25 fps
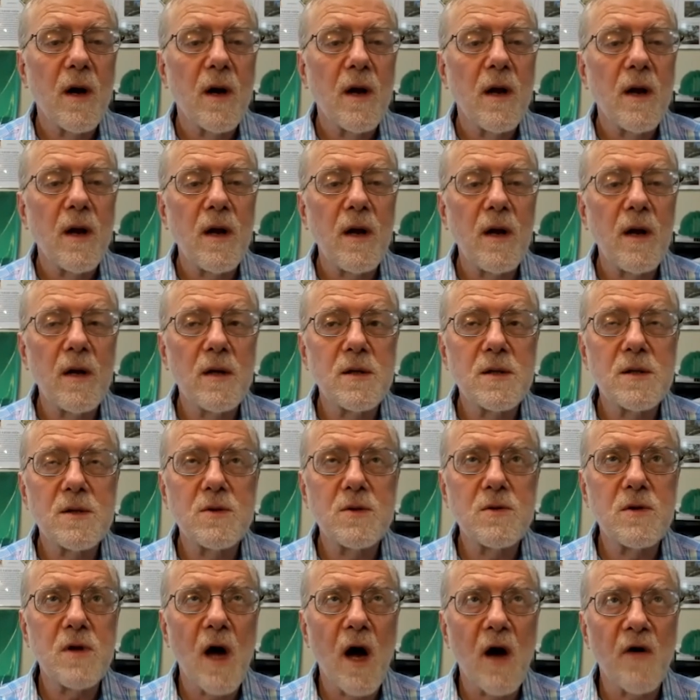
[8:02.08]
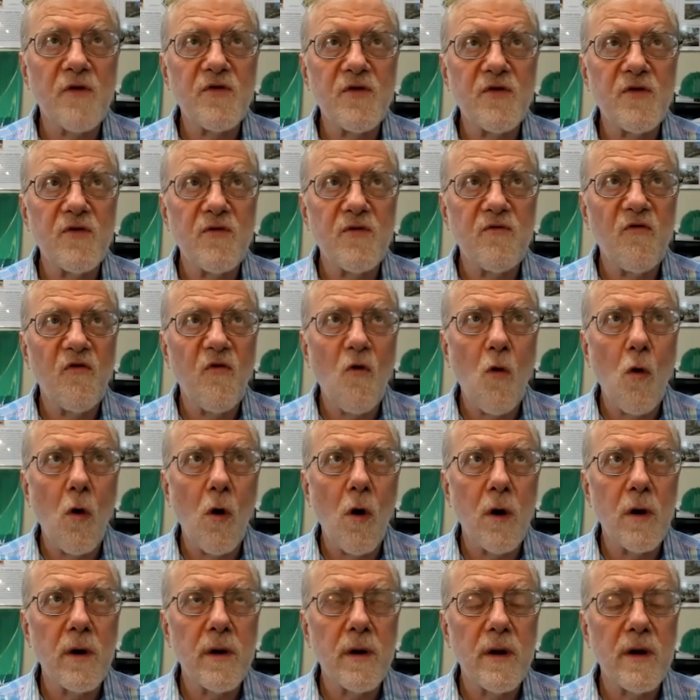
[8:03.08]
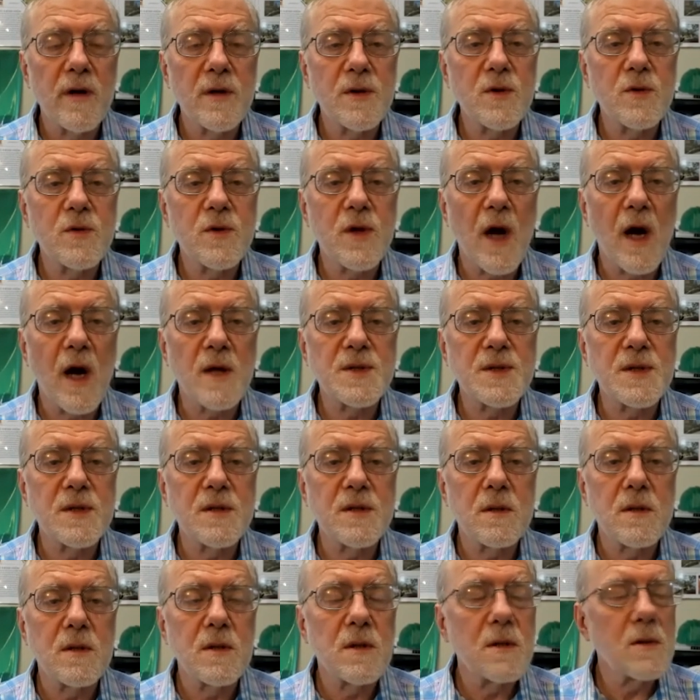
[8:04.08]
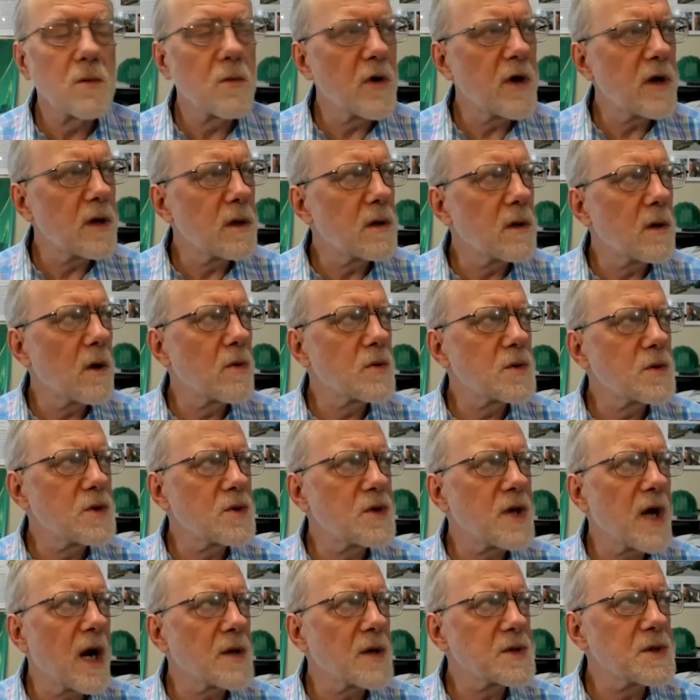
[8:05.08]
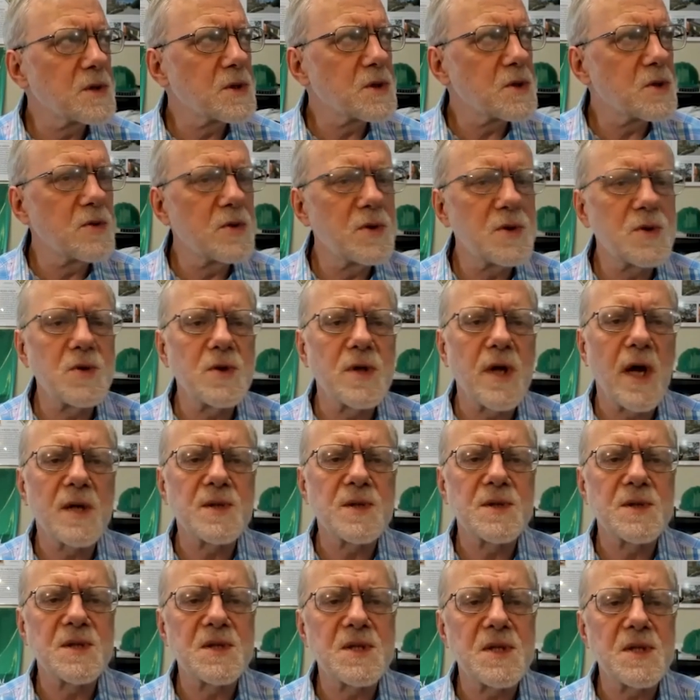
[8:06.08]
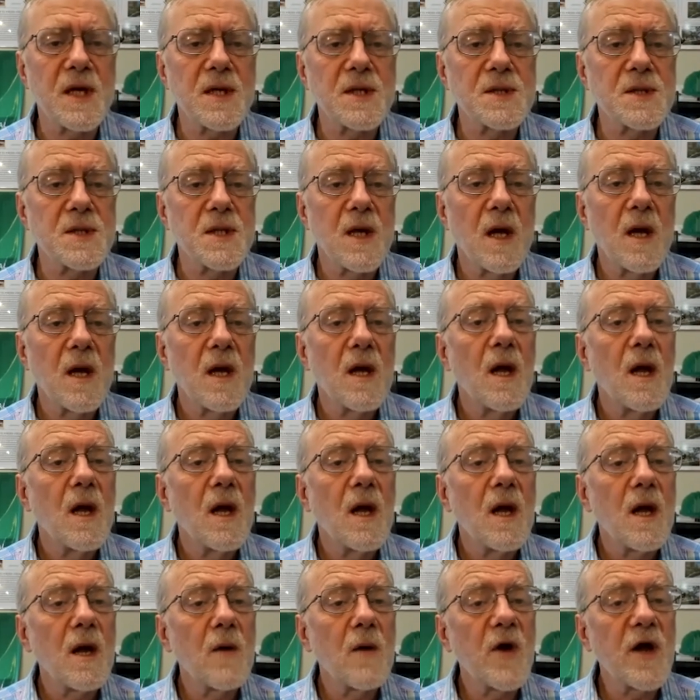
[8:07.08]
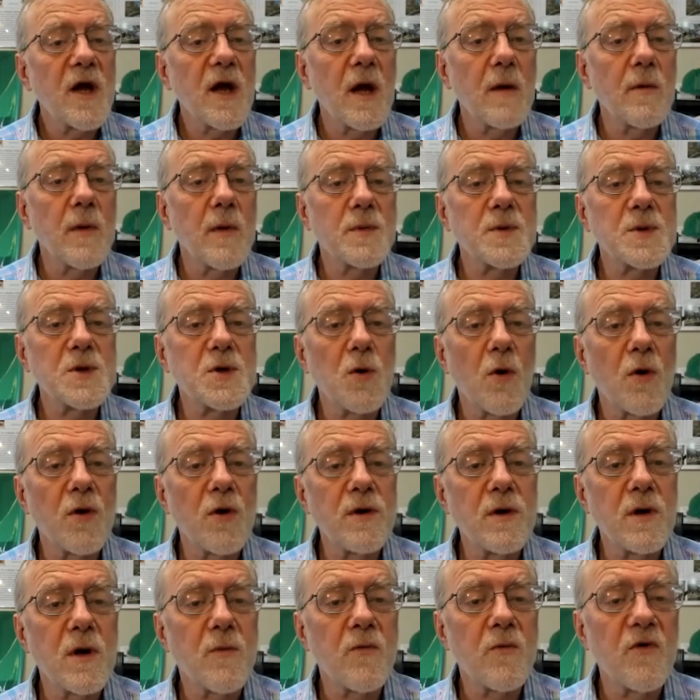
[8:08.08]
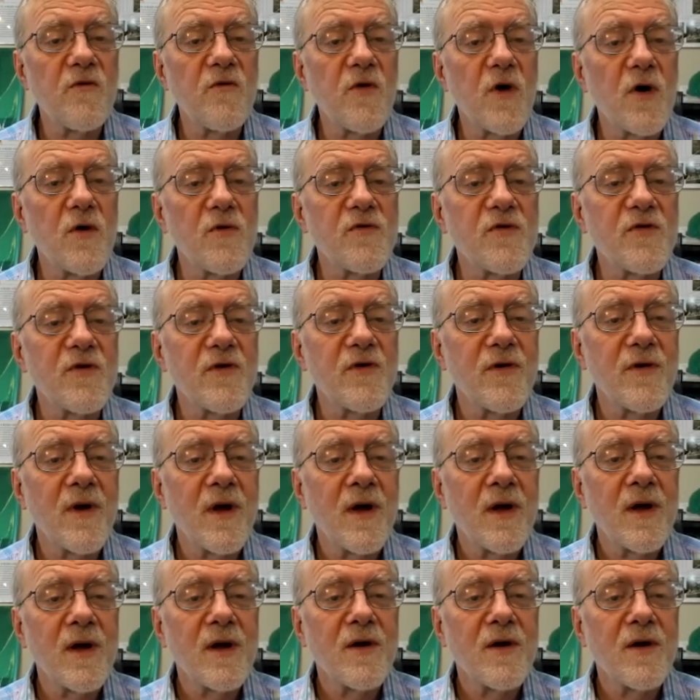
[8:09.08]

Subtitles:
in 2002 and 2006, and we came up short of the number of votes. Mm-hmm.